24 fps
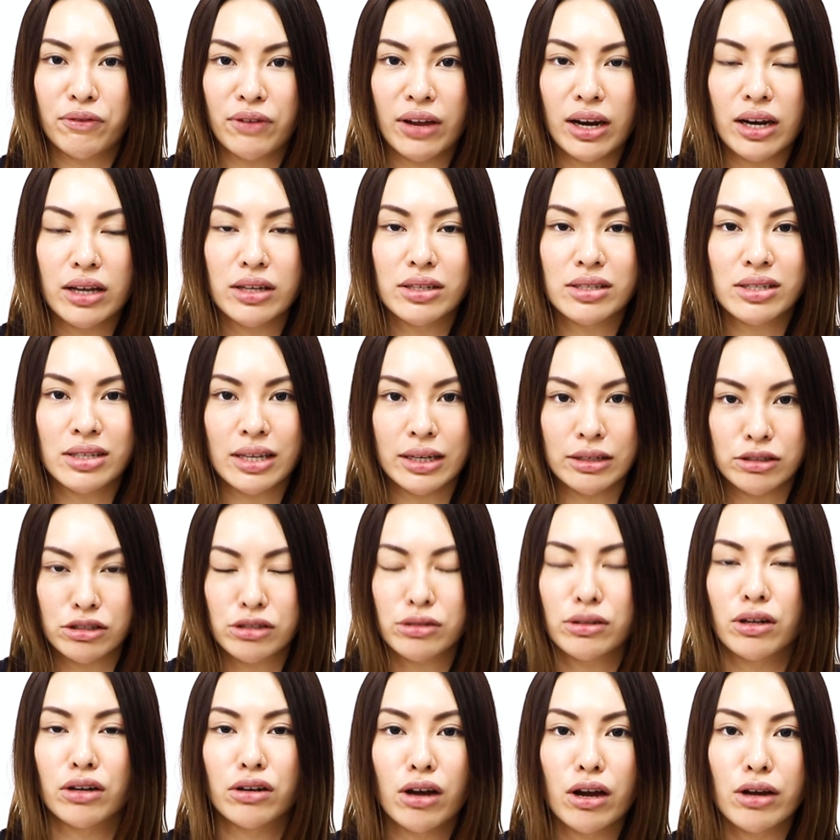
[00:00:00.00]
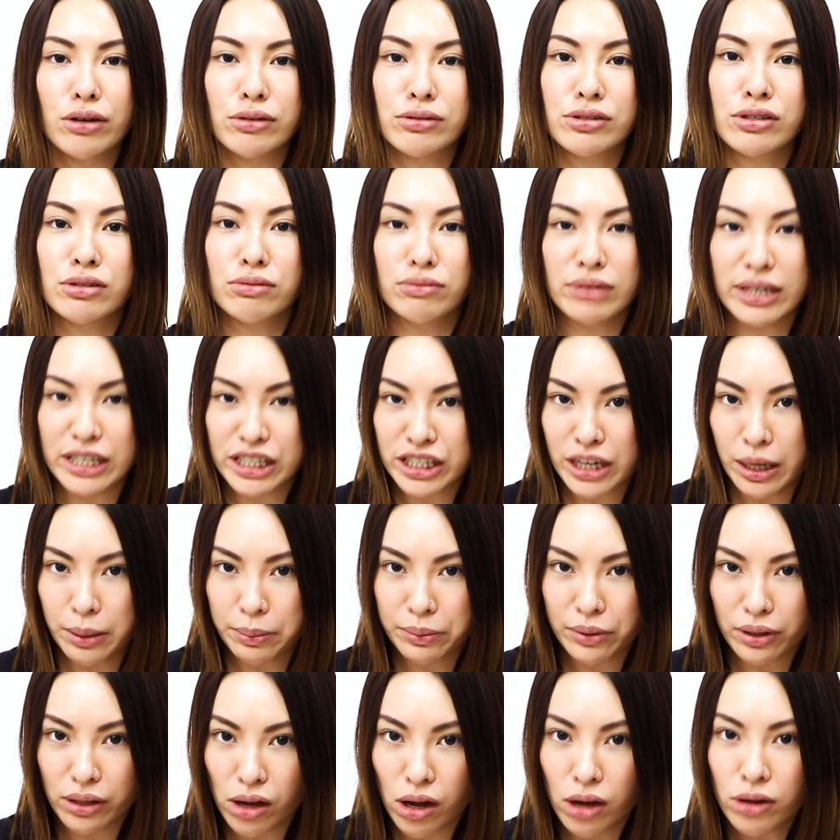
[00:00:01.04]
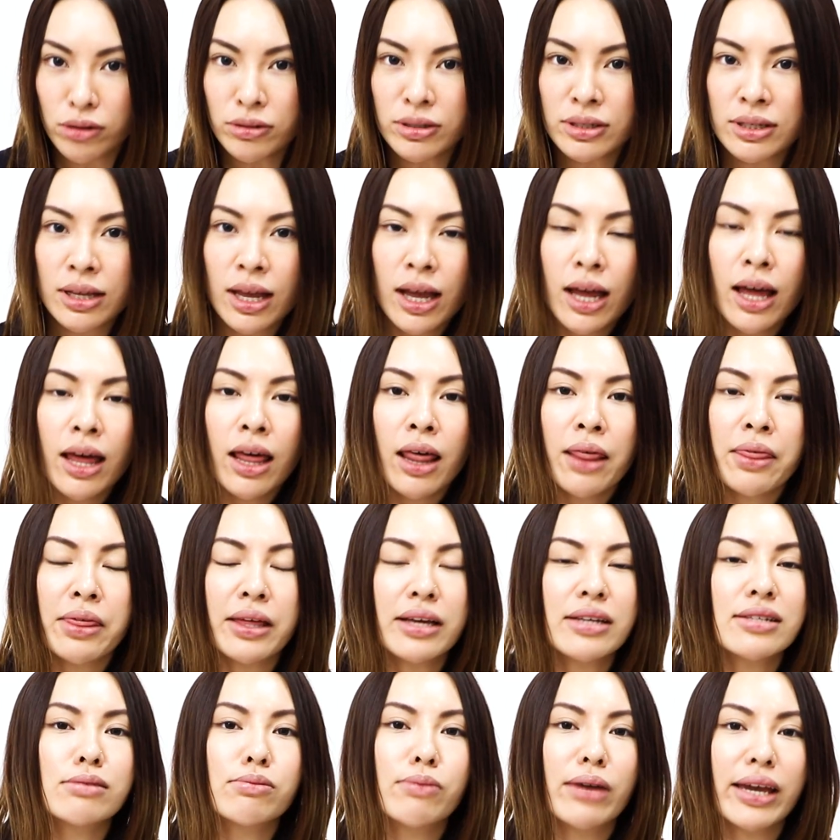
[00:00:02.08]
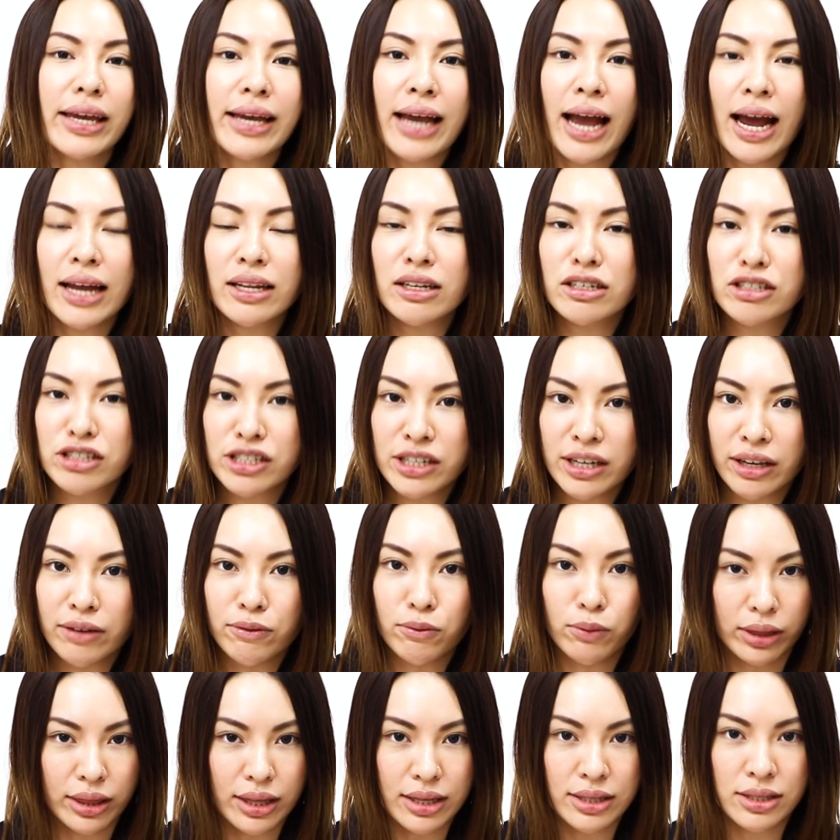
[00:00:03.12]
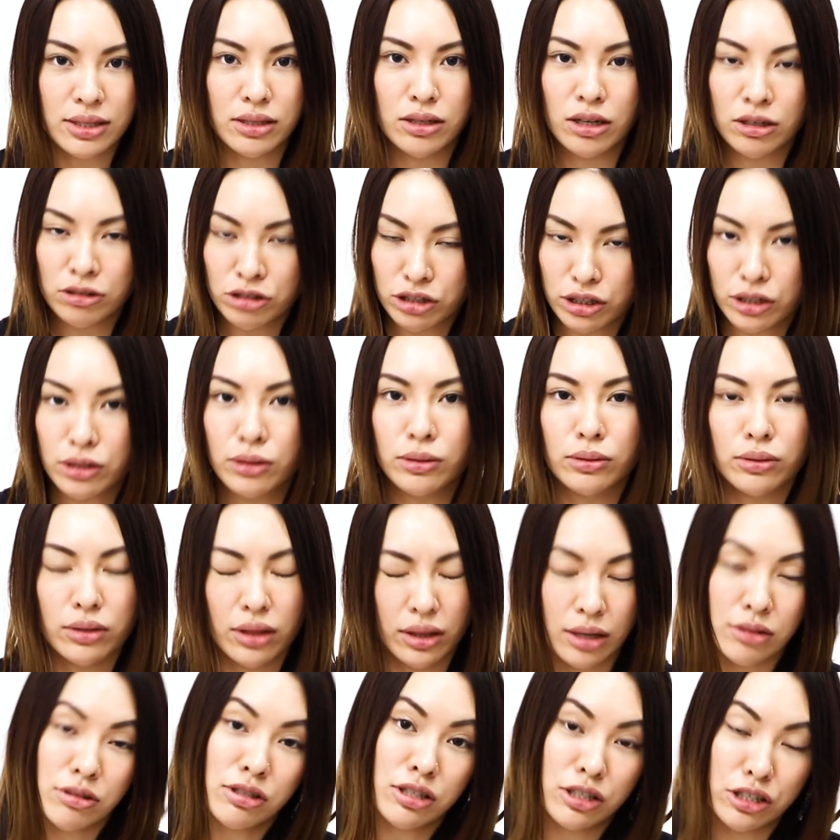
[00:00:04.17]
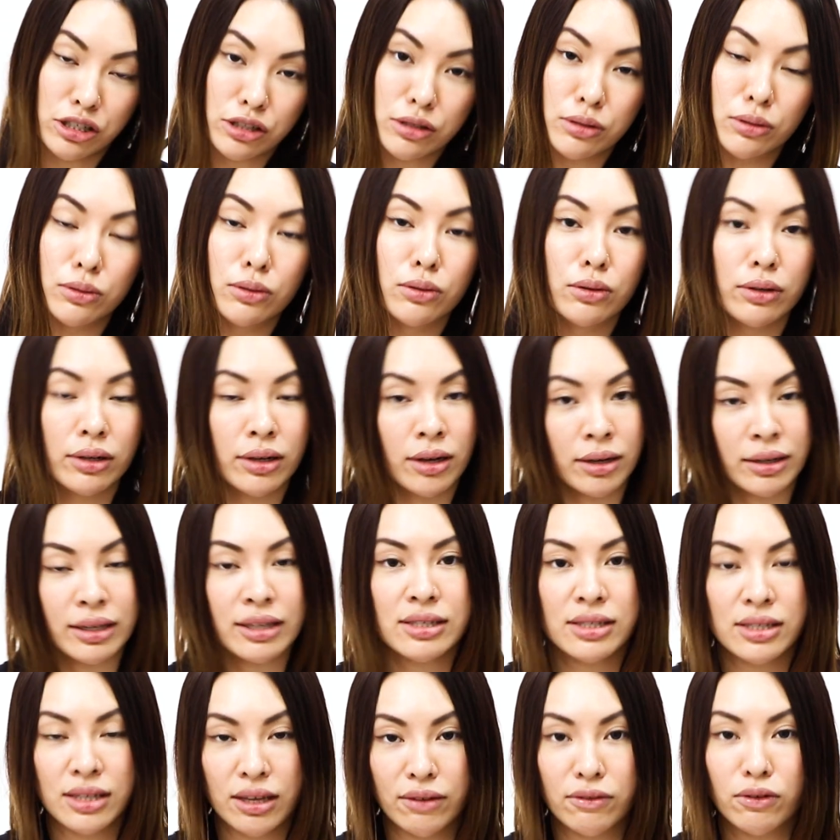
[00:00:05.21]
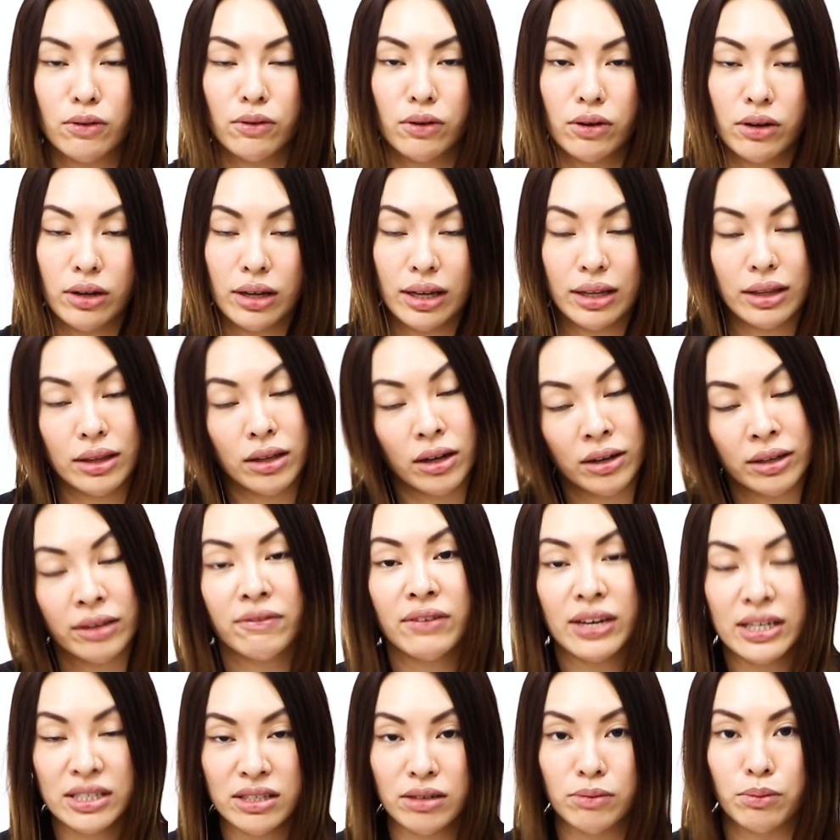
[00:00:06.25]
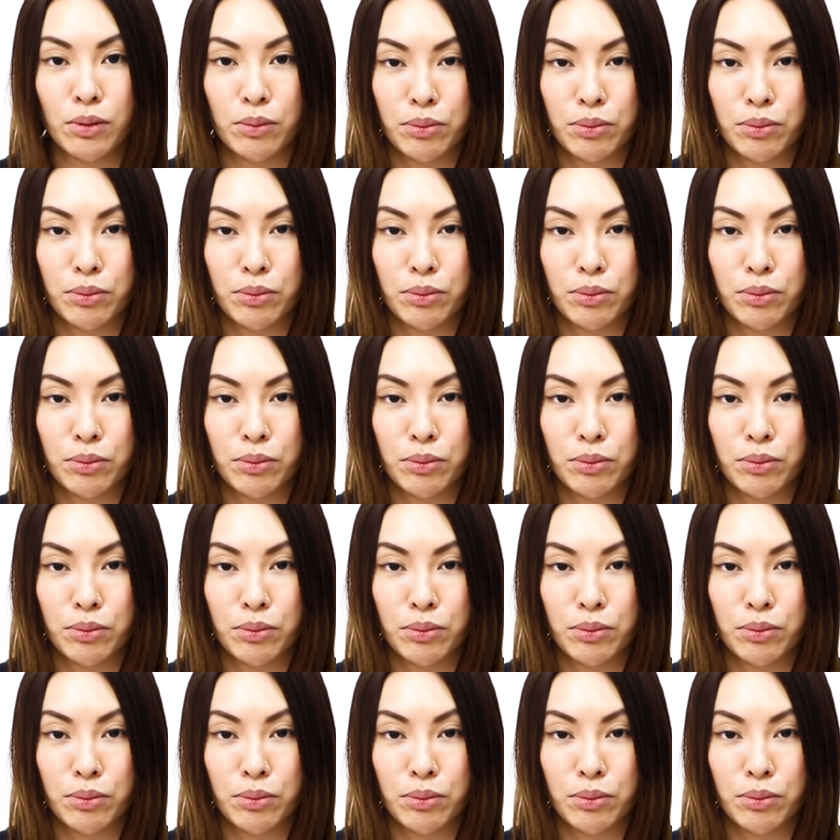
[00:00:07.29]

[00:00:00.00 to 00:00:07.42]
fillers into the nose to reshape the nose. Things we can achieve with this non-surgical or non-invasive